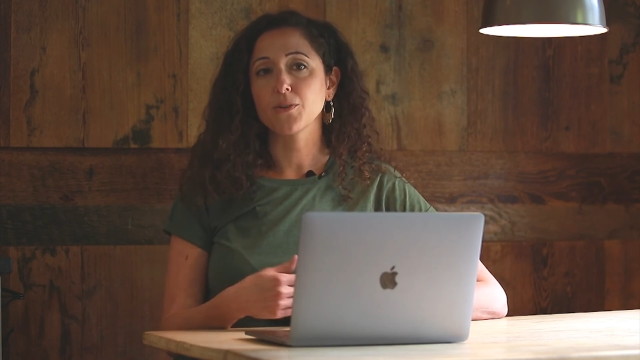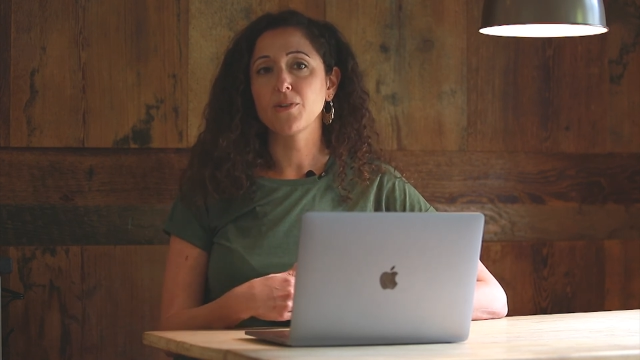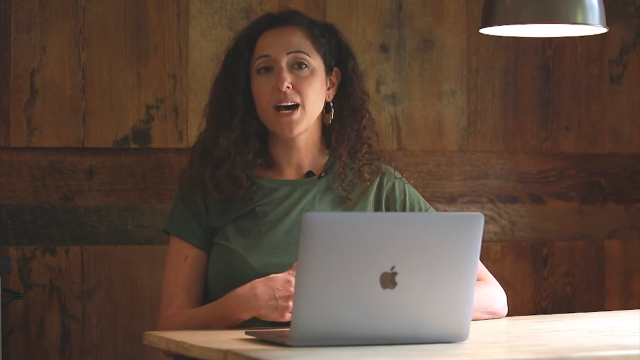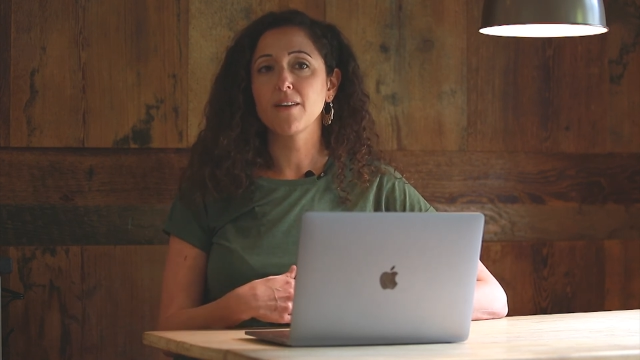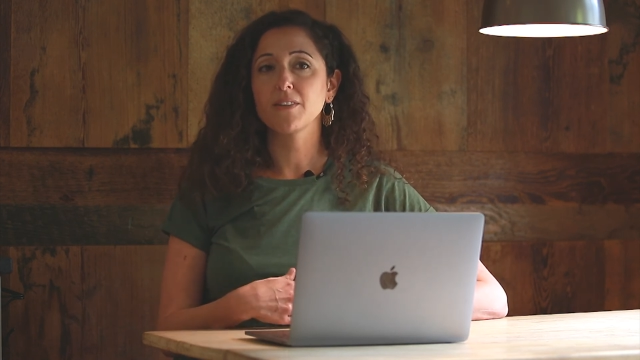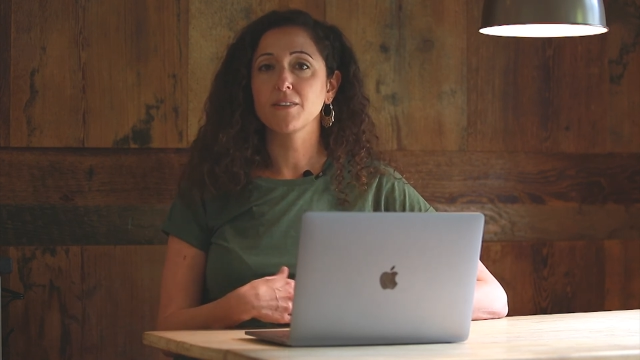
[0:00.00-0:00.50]
of
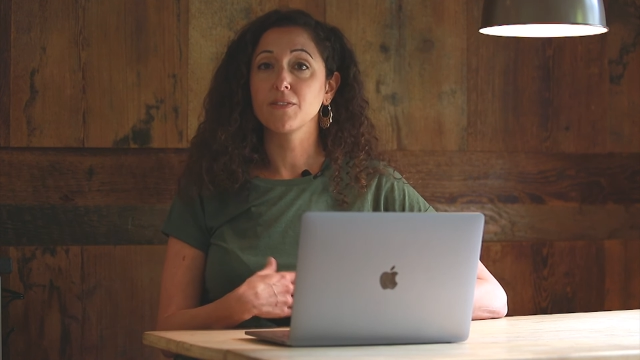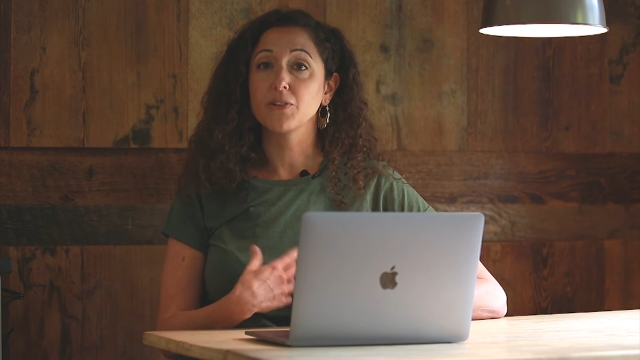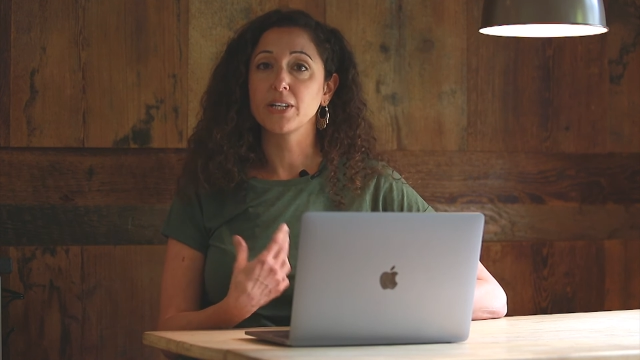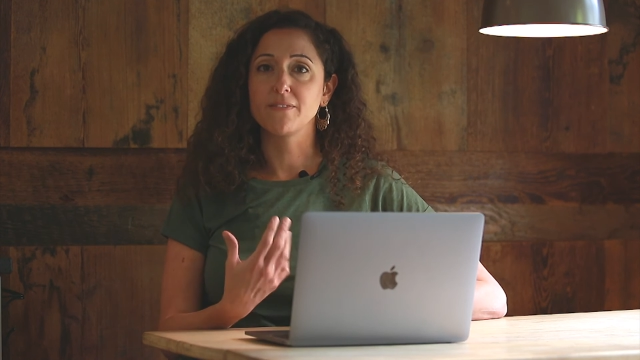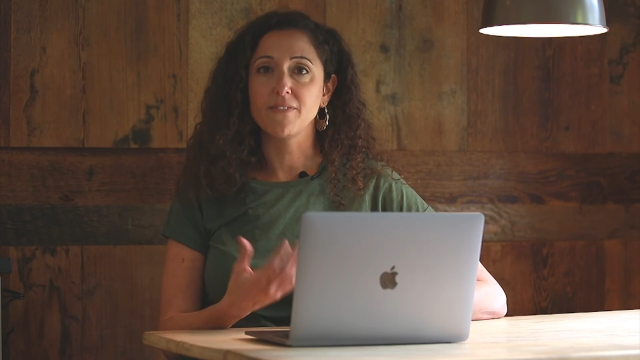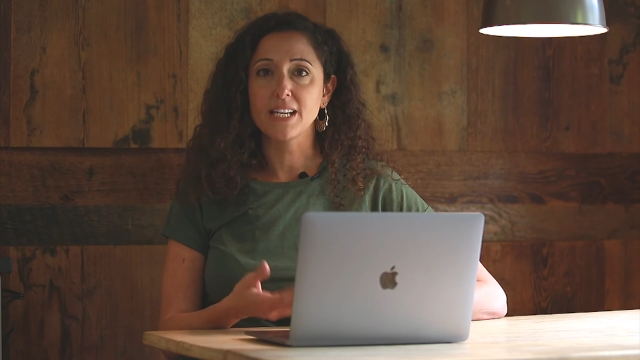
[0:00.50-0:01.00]
having
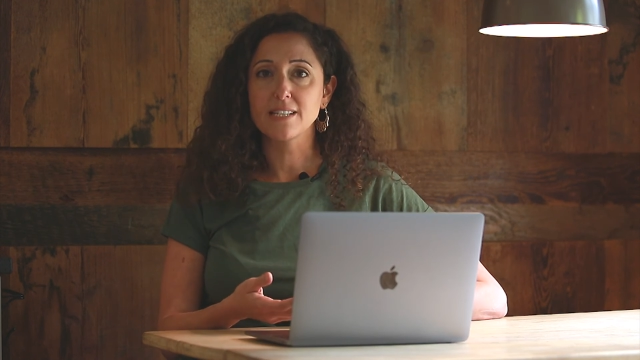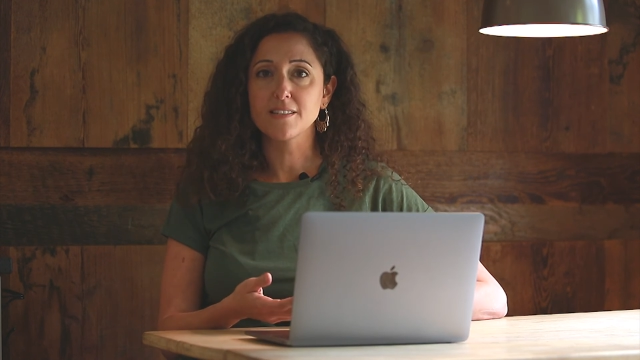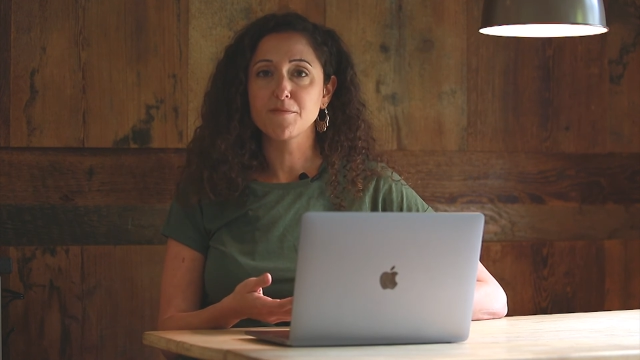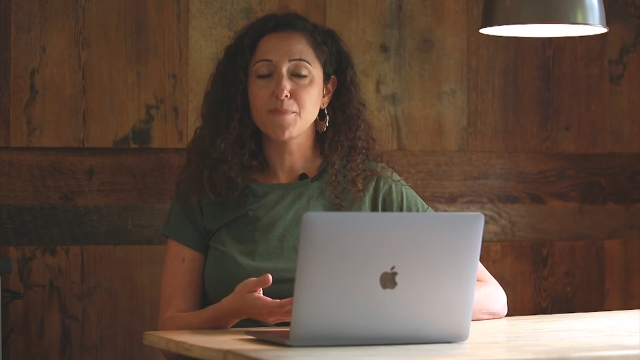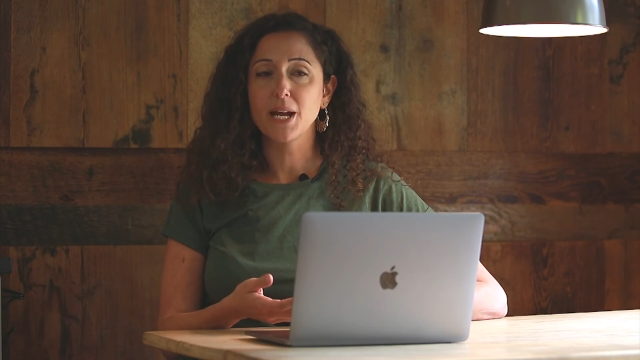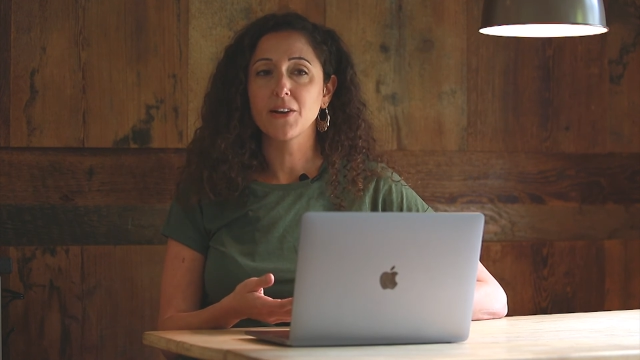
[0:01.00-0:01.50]
very
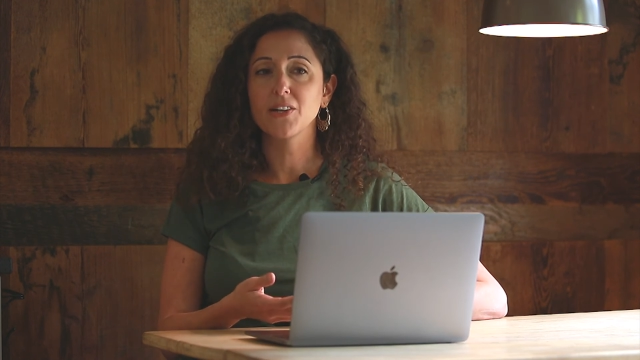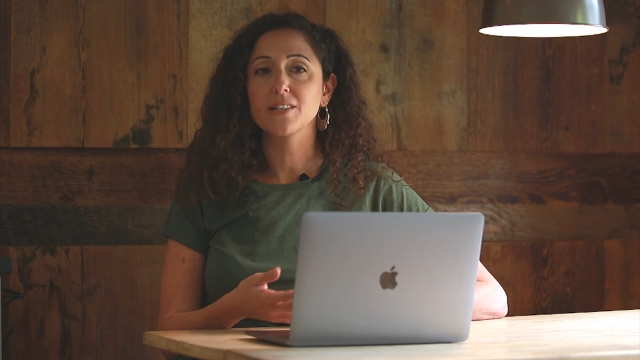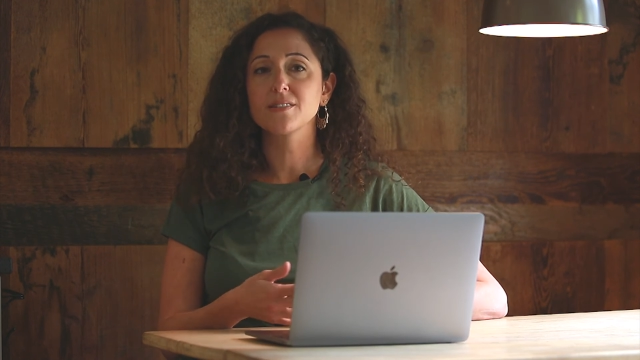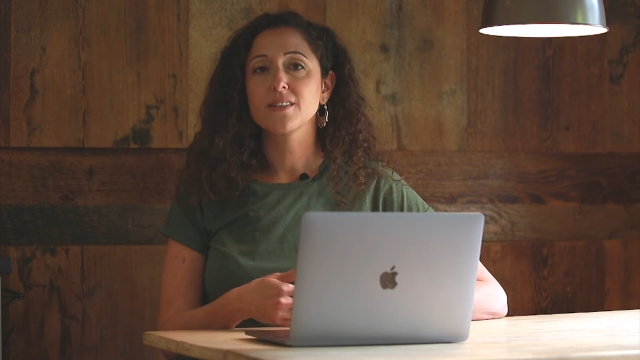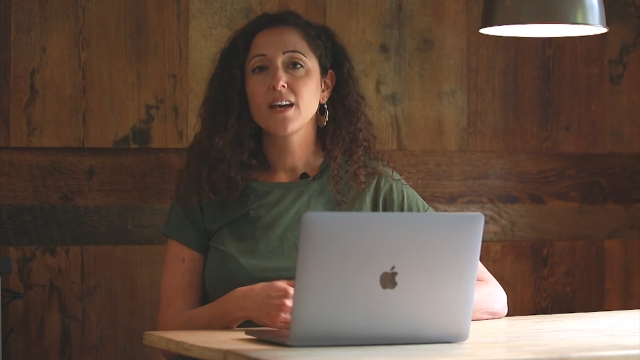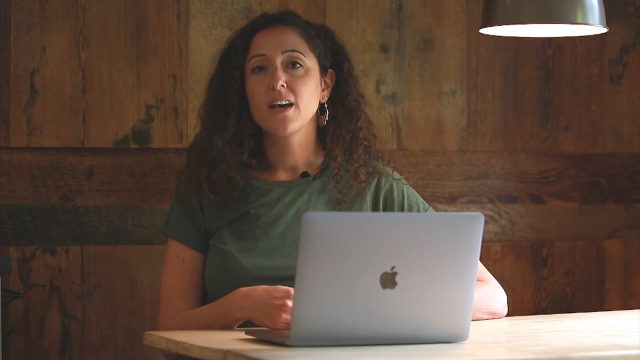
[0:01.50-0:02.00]
invasive parents